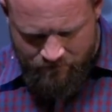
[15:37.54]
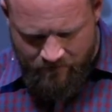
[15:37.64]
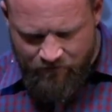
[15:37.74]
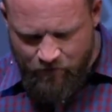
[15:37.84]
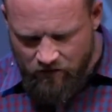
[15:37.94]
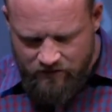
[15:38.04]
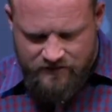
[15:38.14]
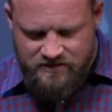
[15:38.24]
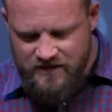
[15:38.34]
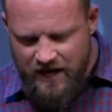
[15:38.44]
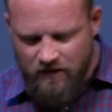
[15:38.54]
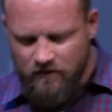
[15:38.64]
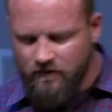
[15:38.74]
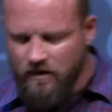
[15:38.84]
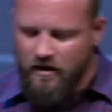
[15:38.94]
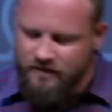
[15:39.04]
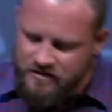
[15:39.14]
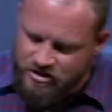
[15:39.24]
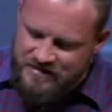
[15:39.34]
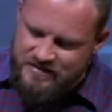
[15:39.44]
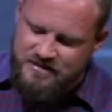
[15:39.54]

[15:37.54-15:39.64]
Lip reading: If we look at the style of love that Jesus